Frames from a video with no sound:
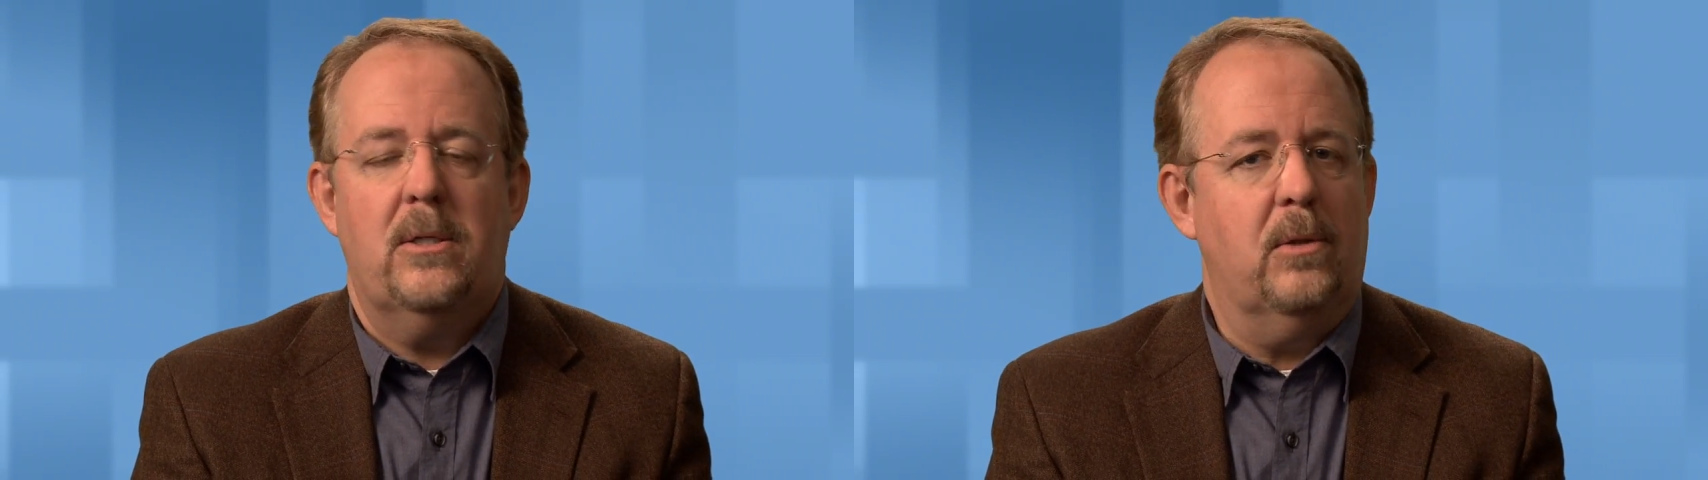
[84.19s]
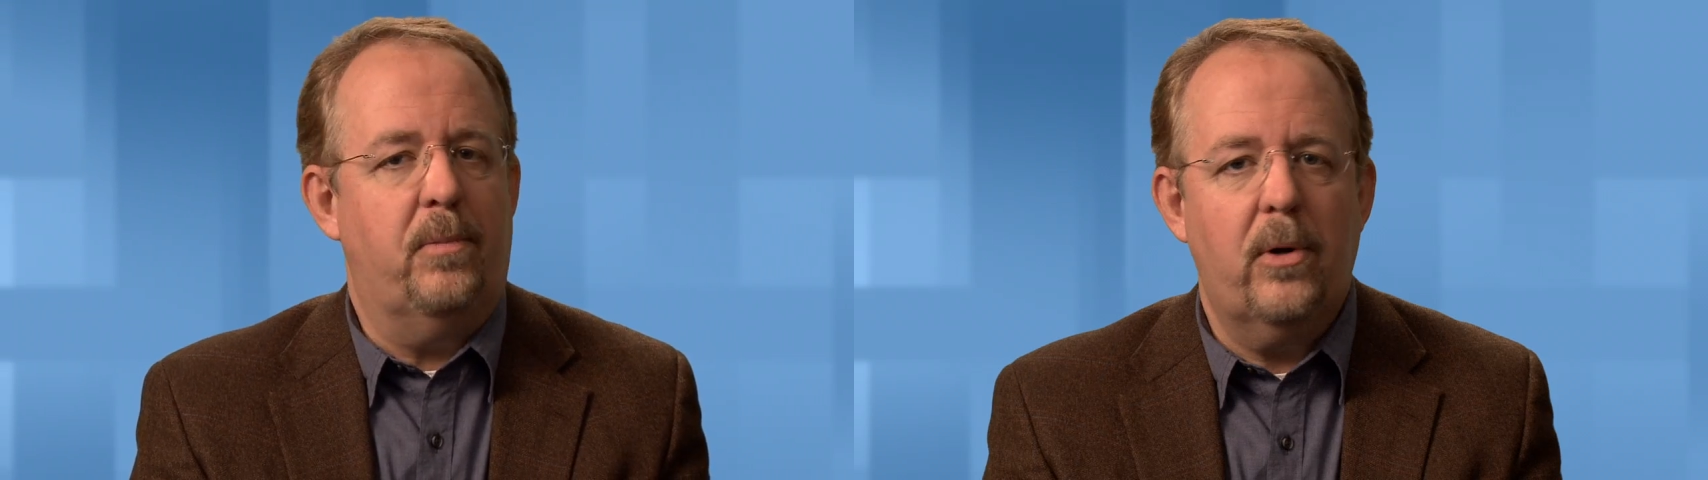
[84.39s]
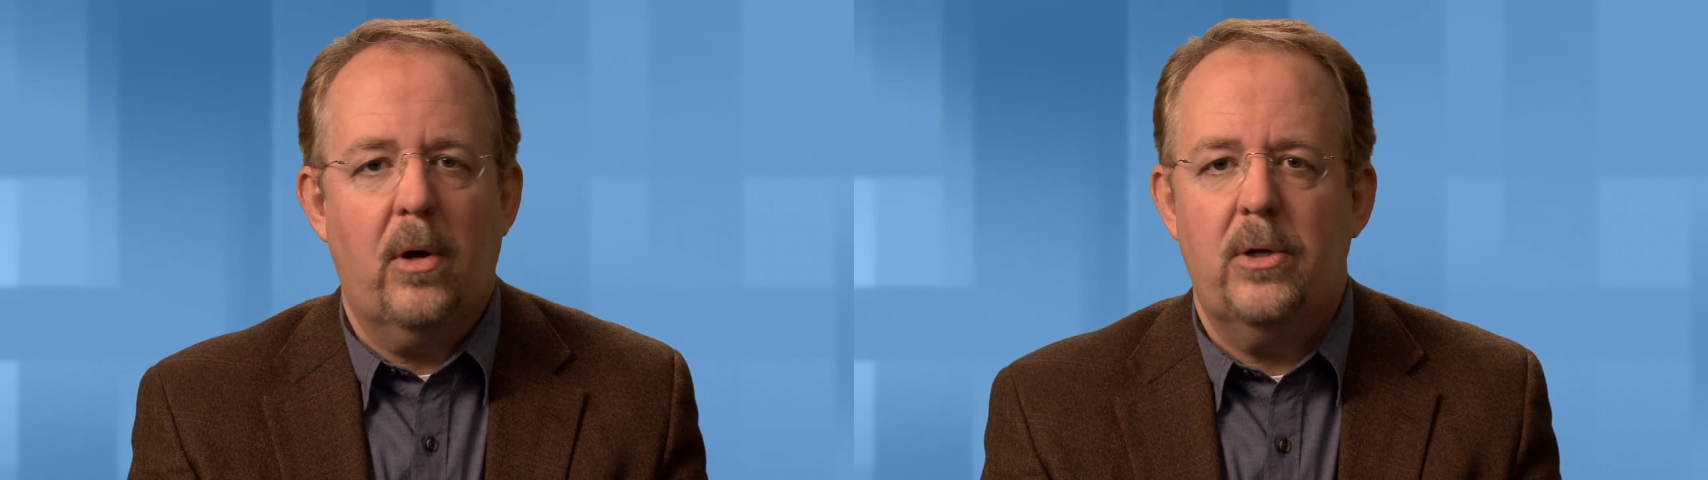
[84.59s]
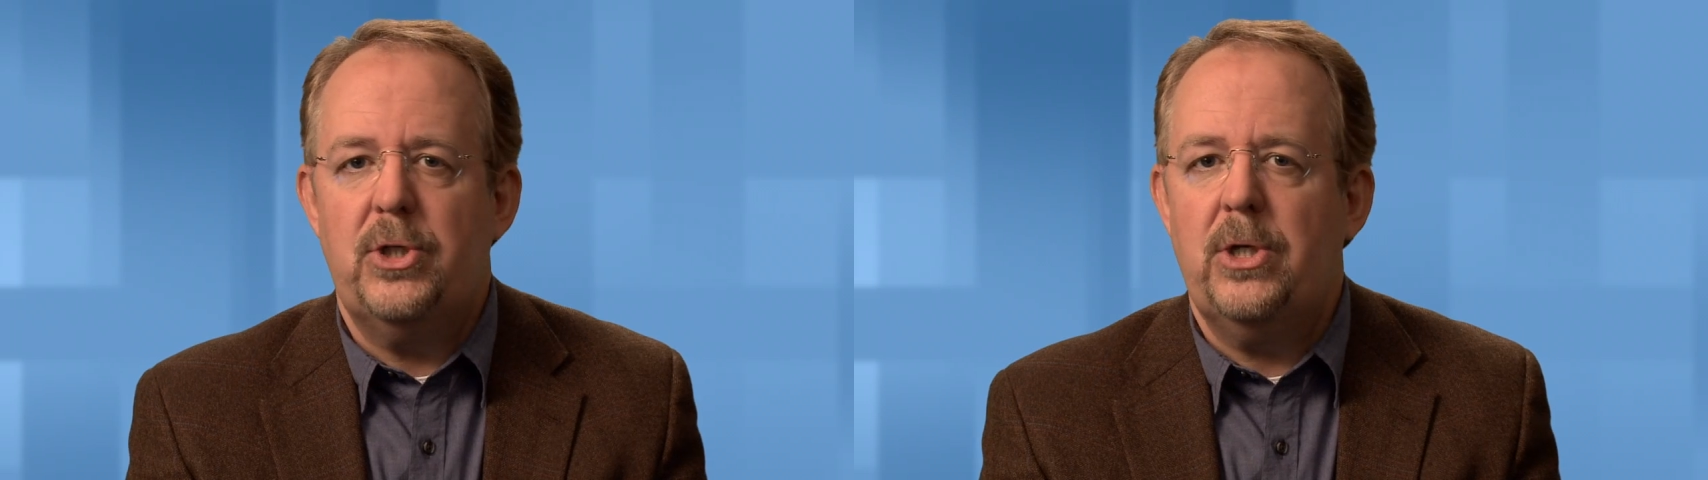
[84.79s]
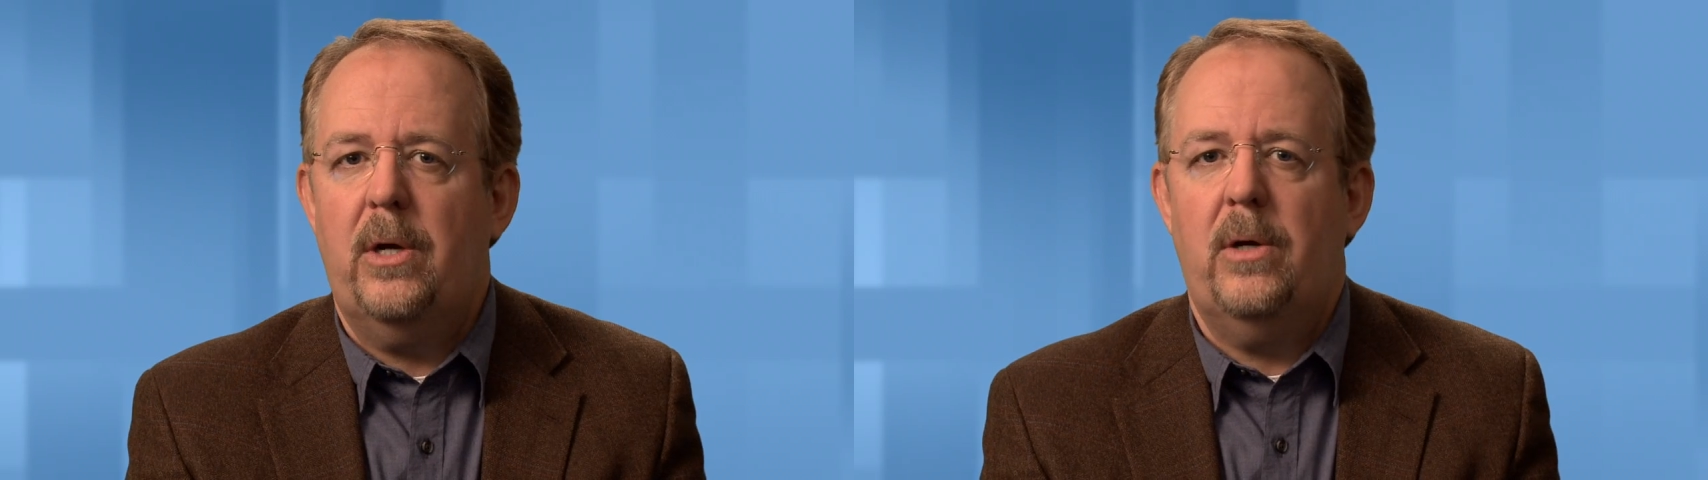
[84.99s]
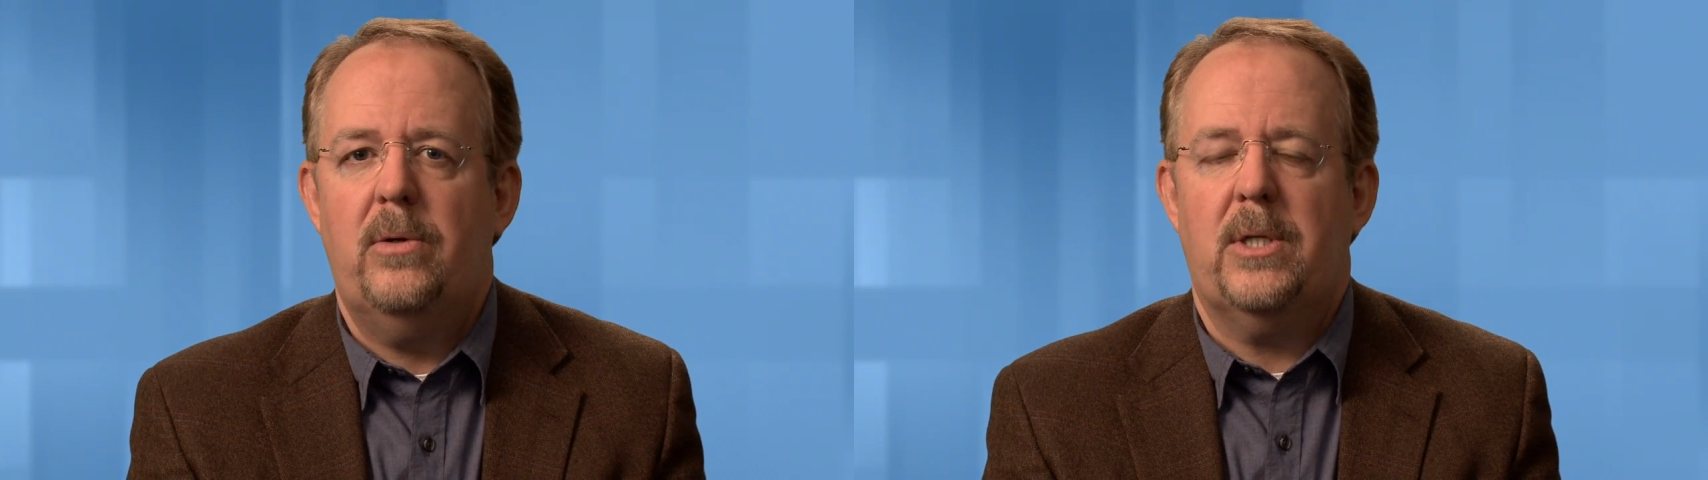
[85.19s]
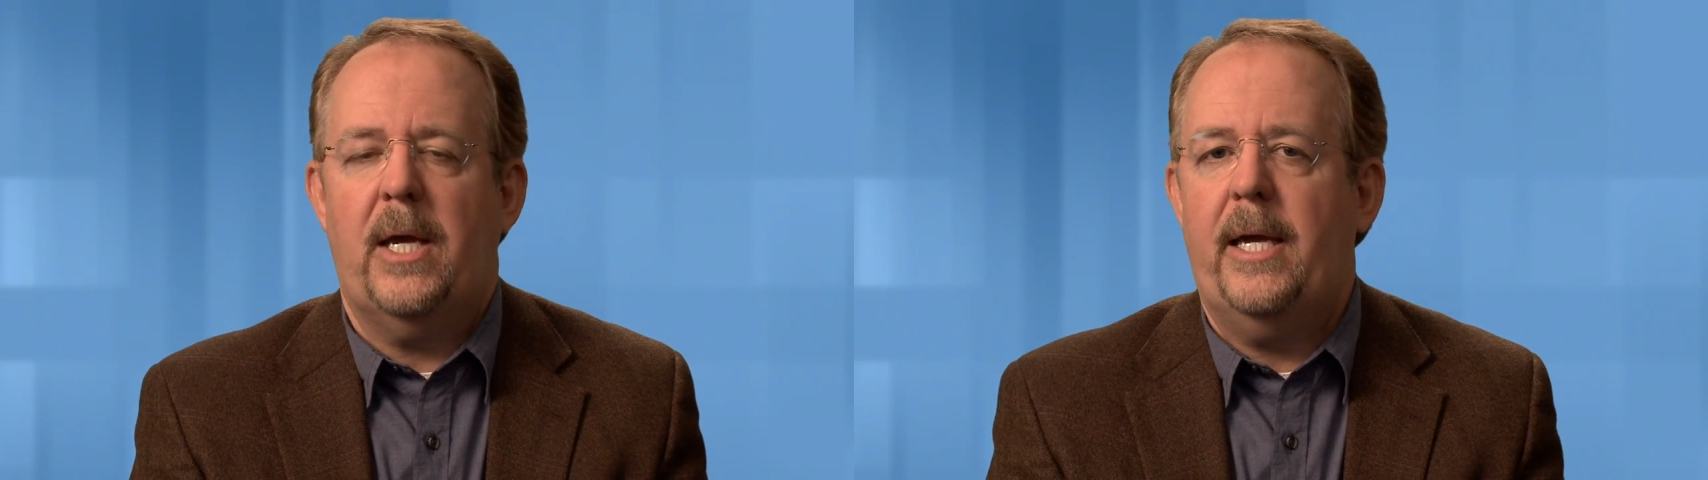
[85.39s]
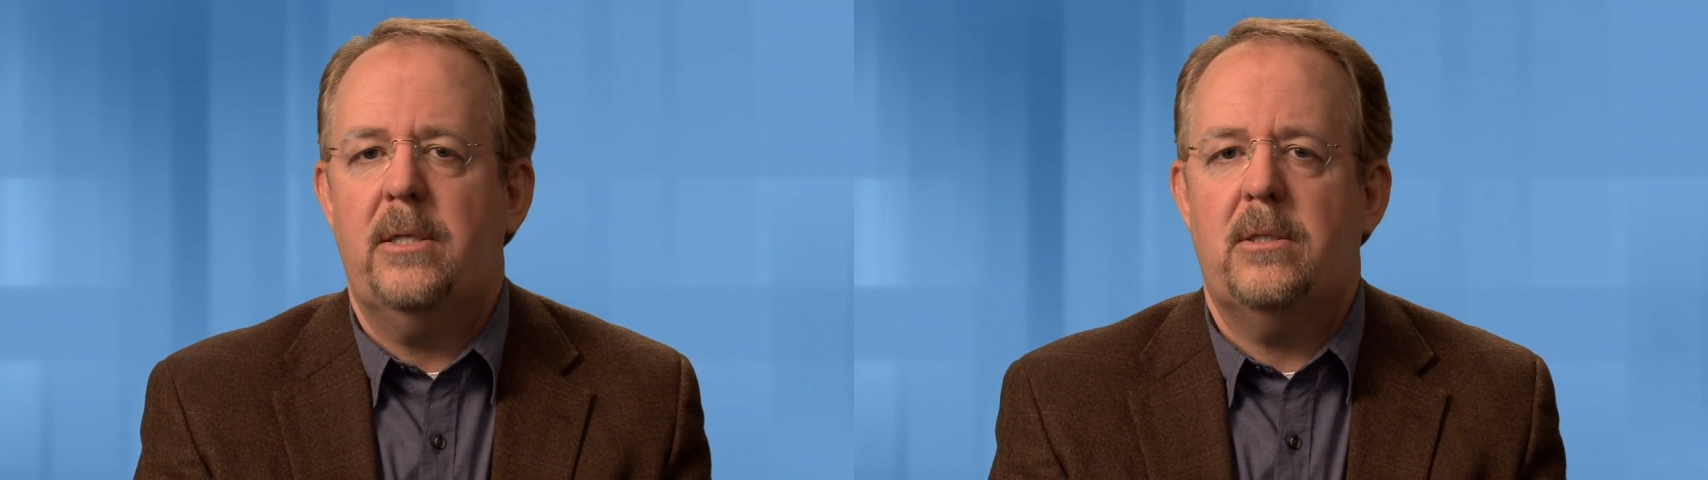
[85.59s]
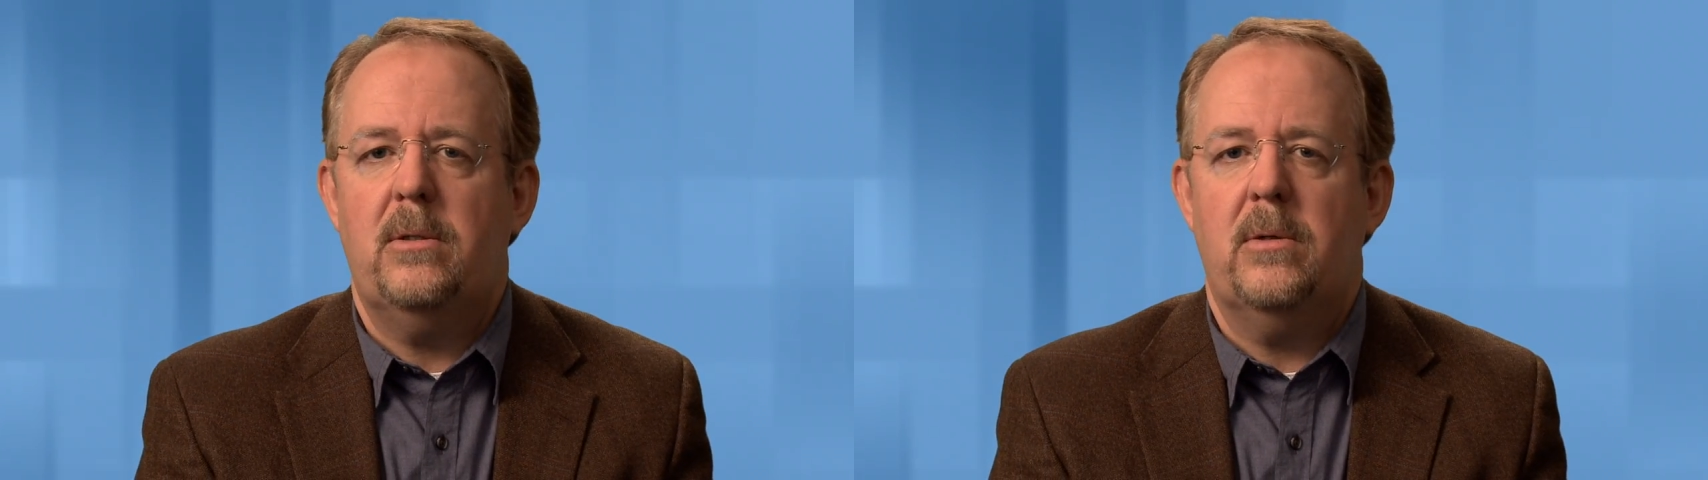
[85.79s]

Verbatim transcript: to put on shows and to